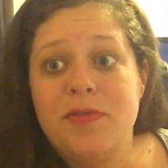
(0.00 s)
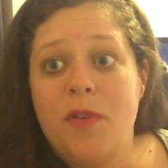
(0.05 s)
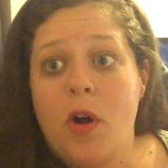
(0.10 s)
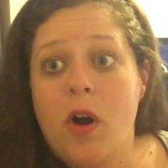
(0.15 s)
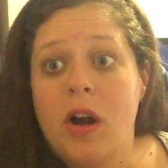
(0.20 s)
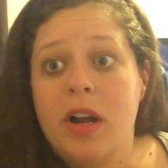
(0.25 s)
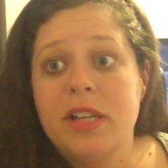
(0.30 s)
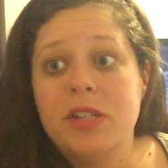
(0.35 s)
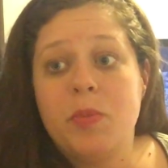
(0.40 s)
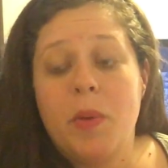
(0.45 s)

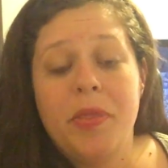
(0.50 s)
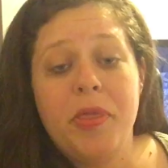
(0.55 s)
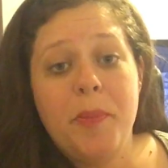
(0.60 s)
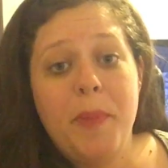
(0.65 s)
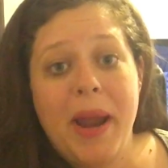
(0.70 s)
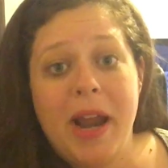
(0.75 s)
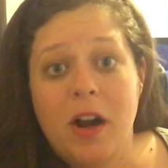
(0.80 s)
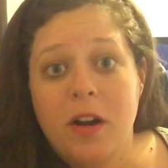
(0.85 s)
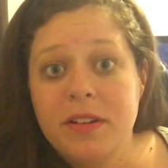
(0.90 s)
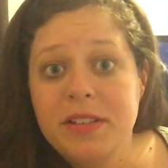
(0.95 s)
far as what the
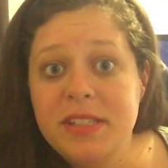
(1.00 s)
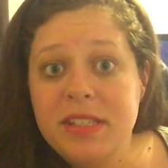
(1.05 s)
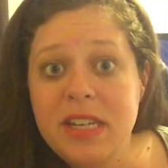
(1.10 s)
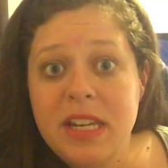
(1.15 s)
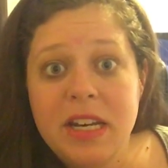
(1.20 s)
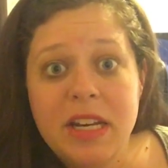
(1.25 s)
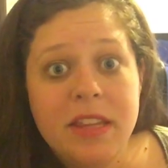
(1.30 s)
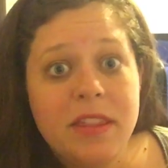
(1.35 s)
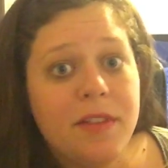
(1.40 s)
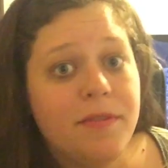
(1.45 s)
parents
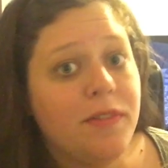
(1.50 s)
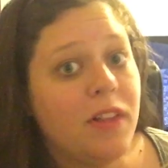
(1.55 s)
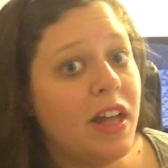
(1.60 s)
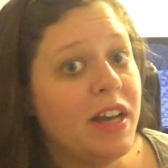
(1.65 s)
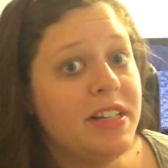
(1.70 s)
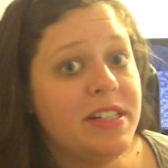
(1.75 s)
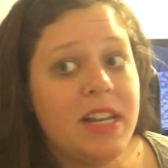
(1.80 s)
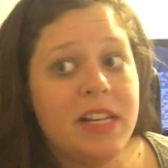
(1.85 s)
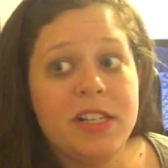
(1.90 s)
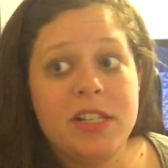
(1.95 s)
needed. The
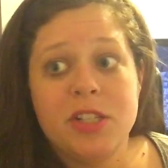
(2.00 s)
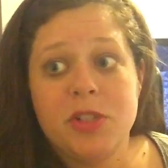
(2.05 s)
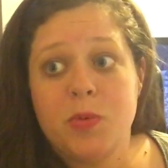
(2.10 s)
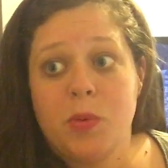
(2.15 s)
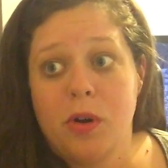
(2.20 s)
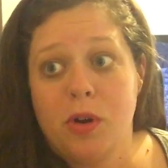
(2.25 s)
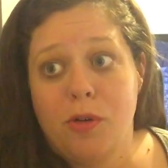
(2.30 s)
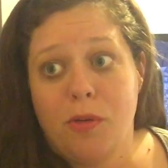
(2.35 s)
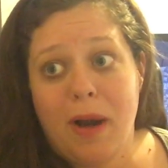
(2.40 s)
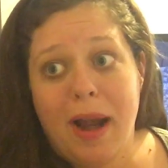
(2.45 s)
flight attendants
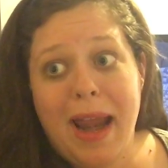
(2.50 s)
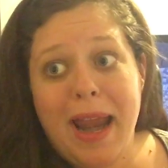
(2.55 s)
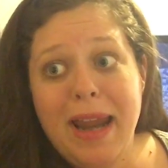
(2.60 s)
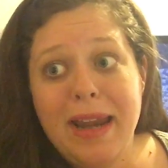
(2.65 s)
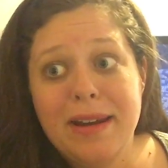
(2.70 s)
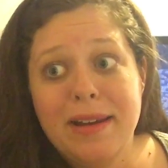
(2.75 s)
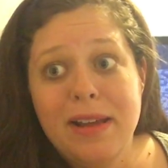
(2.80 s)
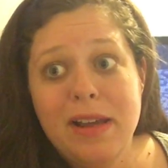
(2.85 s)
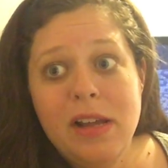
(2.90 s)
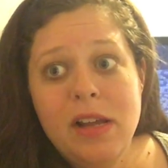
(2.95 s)
were great.